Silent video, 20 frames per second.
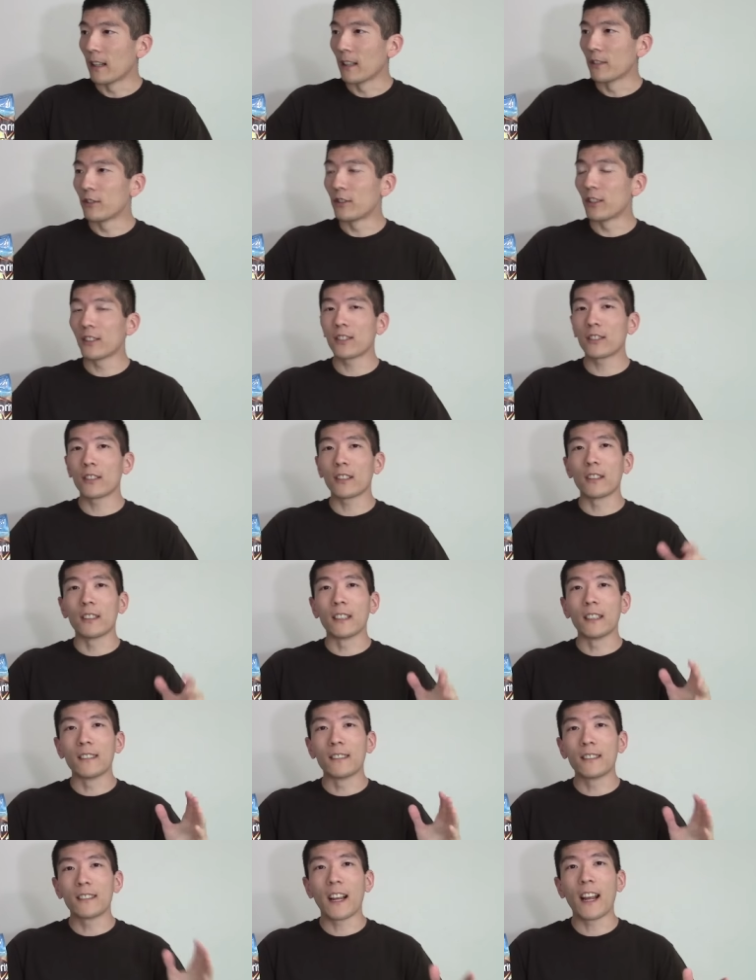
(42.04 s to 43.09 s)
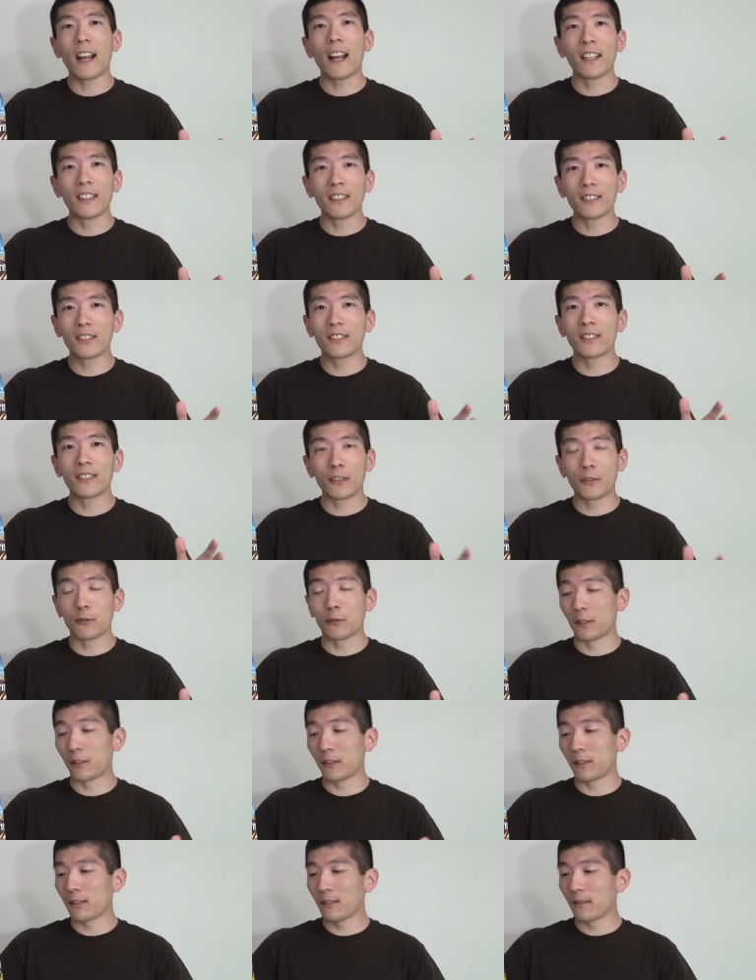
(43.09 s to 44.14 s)
Just an intense
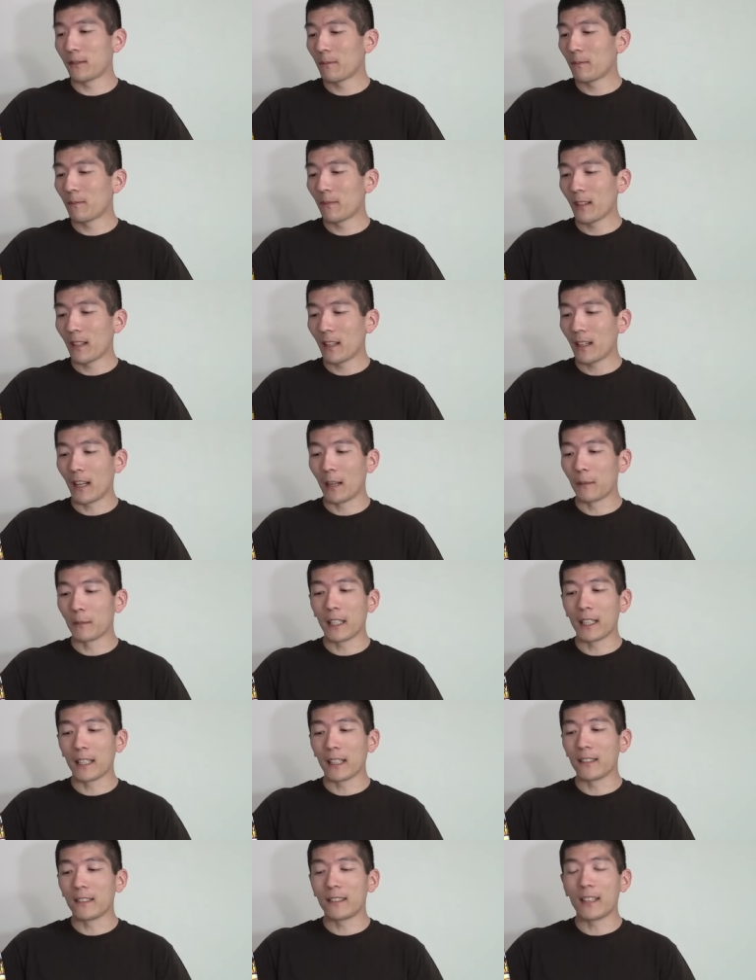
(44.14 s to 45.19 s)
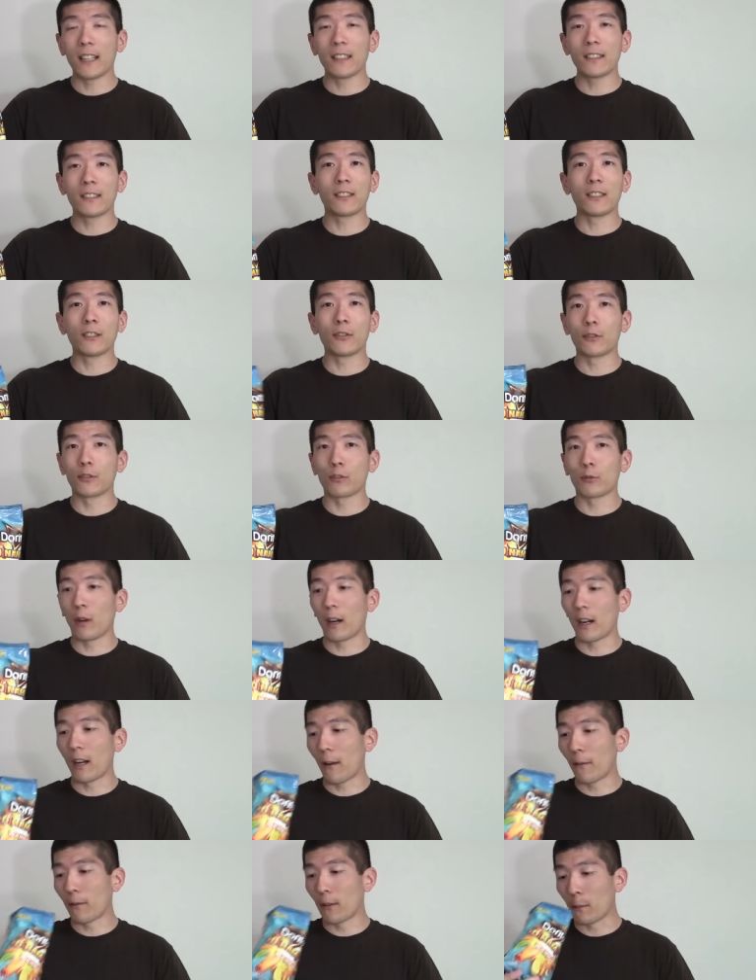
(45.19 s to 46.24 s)
citrus. I'm getting intense citrus
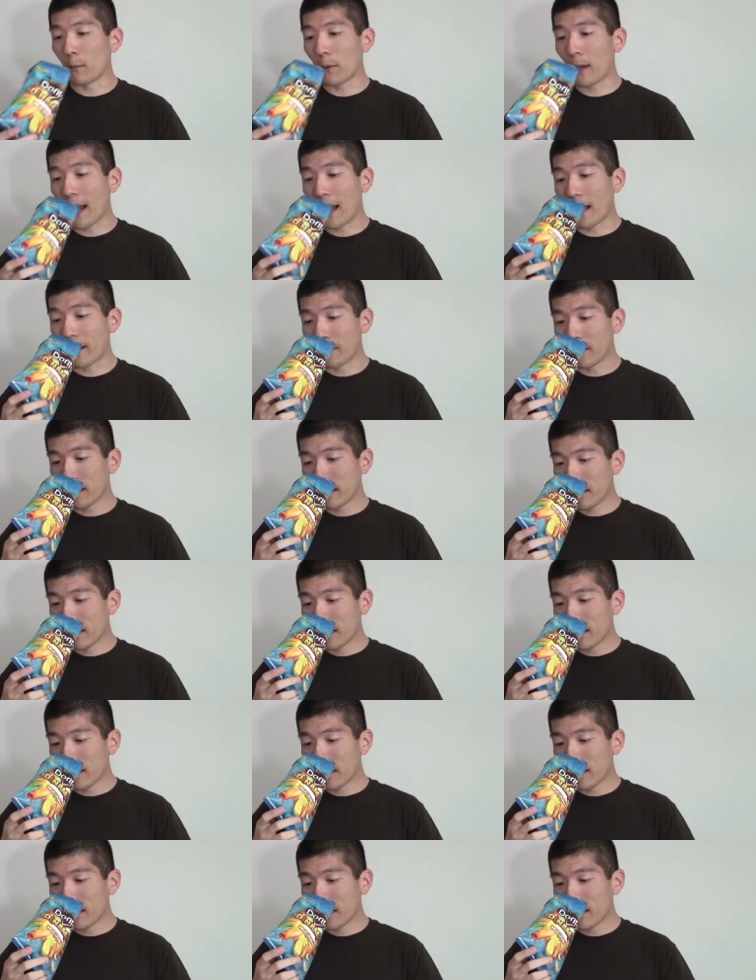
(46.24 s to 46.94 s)
right off the bat.